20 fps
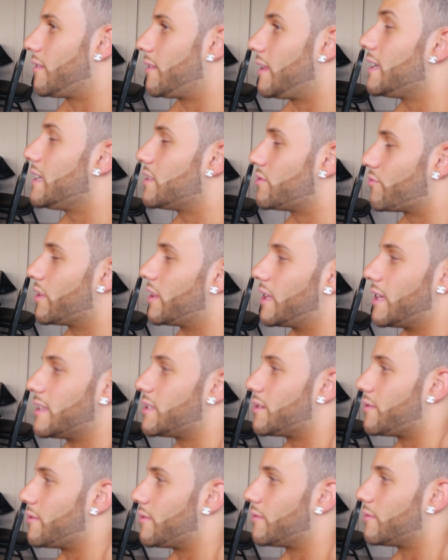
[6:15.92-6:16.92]
like he's really
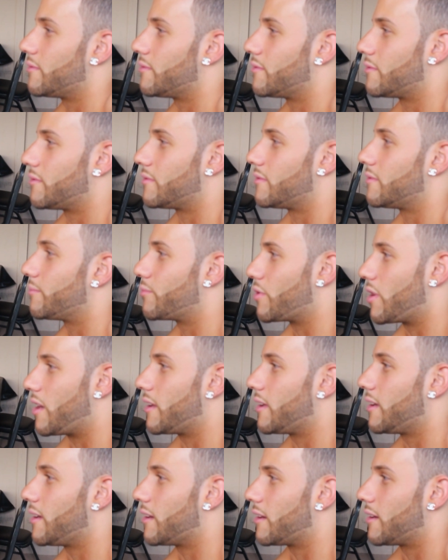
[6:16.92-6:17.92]
into
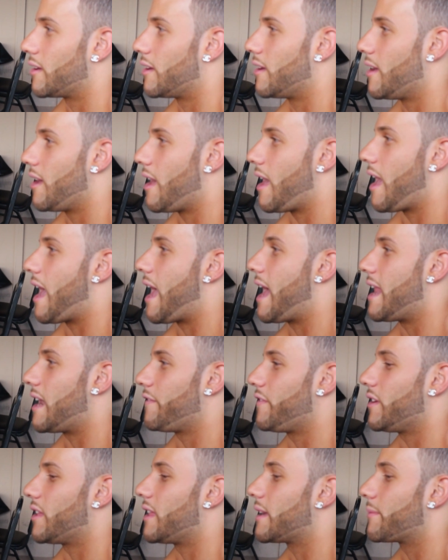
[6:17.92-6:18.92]
Bronny, and I
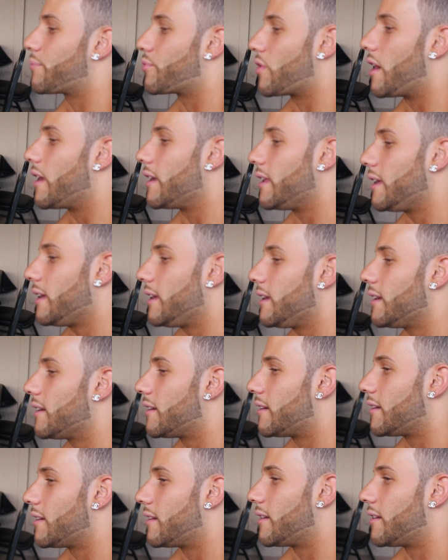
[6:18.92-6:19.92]
feel like Bronny,
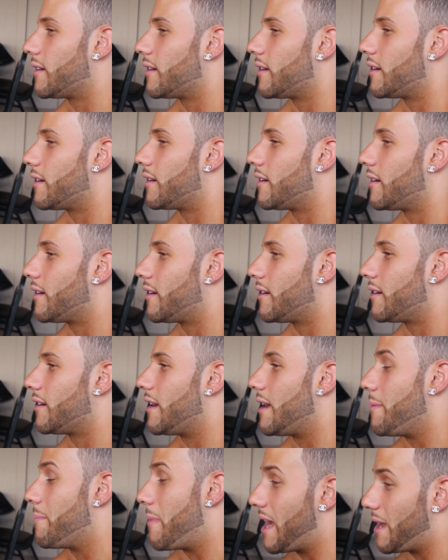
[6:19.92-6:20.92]

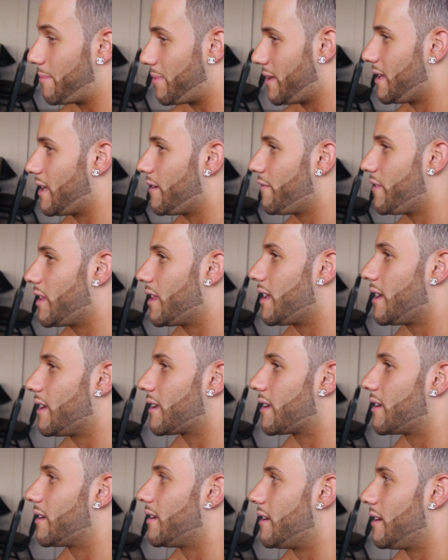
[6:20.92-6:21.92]
in my opinion, I feel like
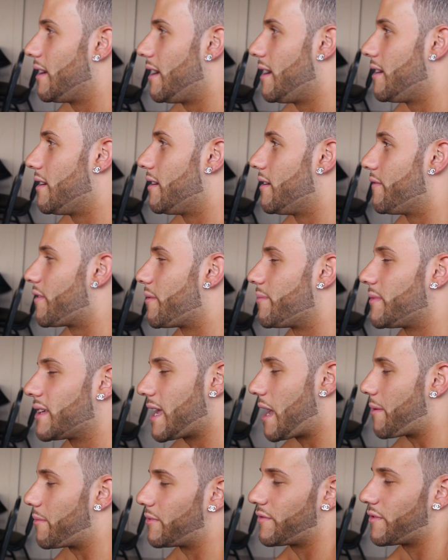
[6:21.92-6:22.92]
from the
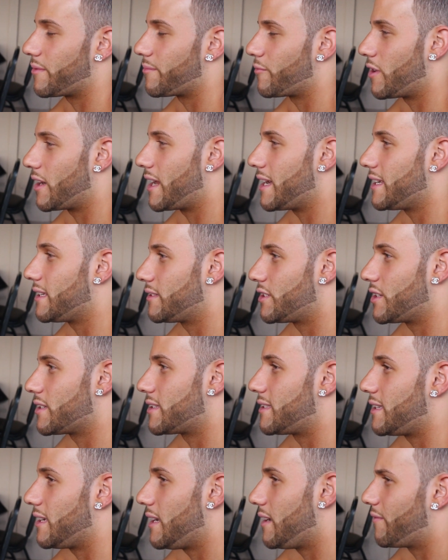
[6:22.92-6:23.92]
from what I
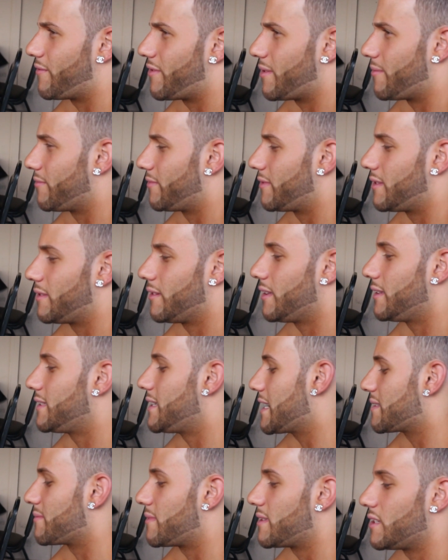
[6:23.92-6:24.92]
just see from the
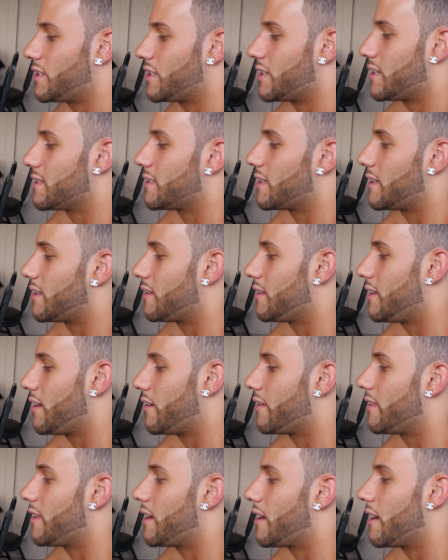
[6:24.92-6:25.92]
text messages and
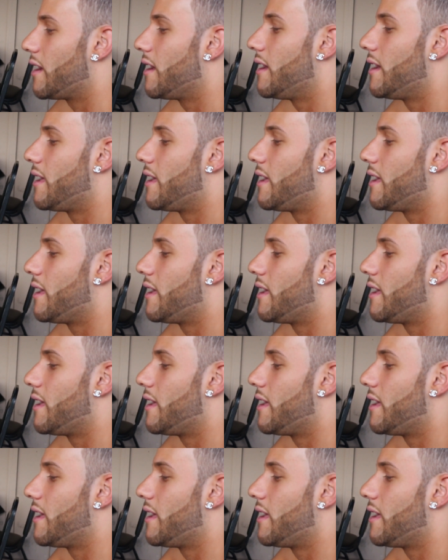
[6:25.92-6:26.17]
here and there,